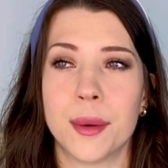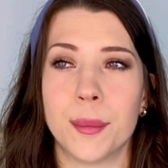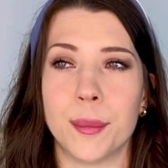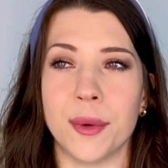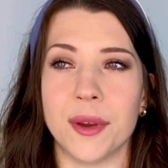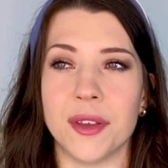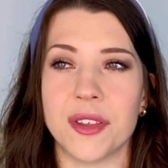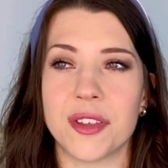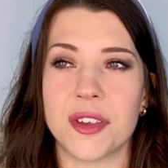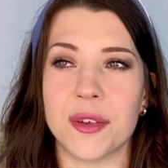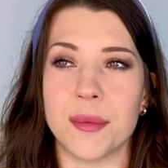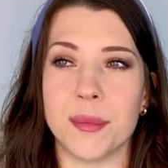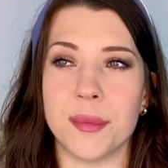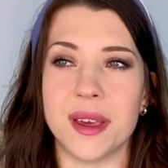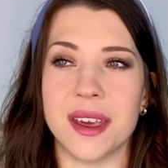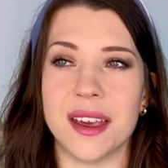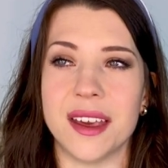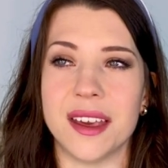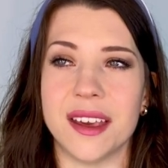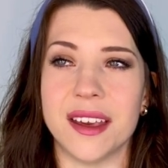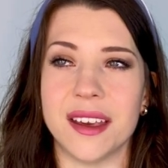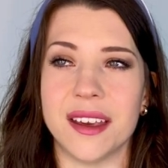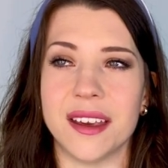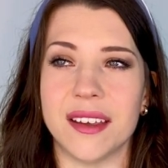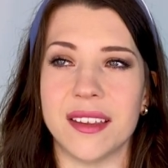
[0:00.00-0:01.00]
But to
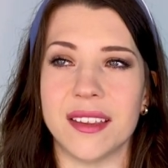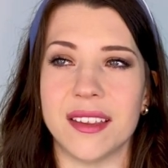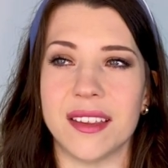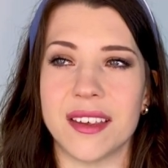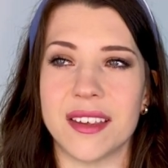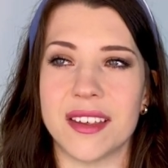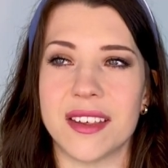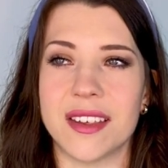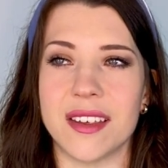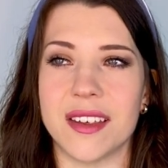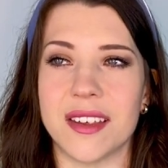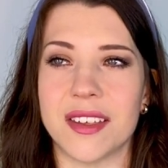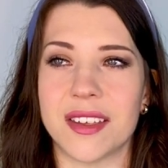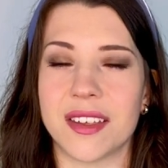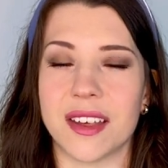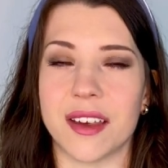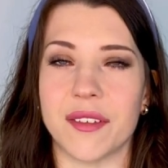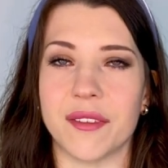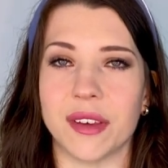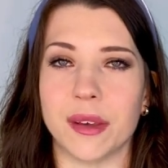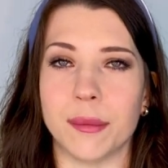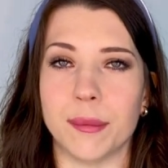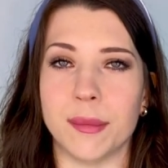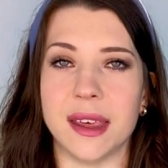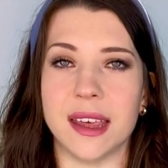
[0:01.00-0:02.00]
me, this is
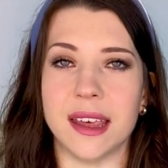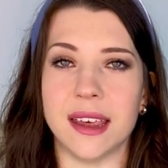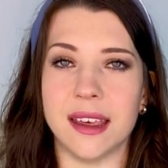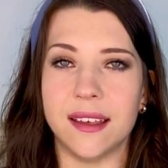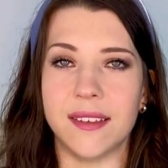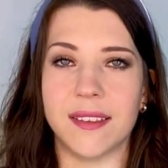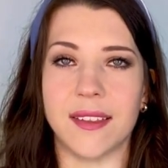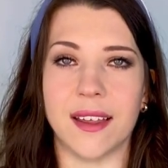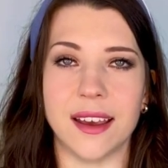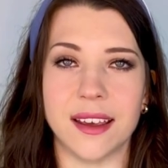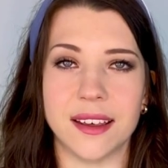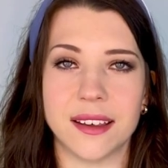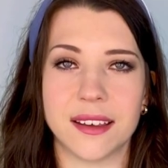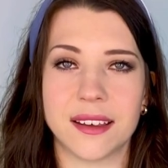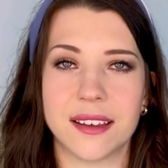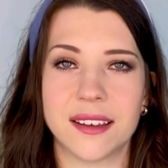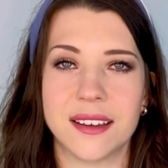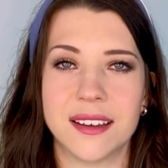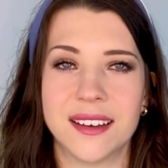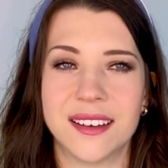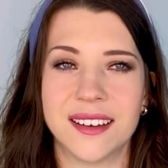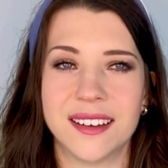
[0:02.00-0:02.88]
giving me like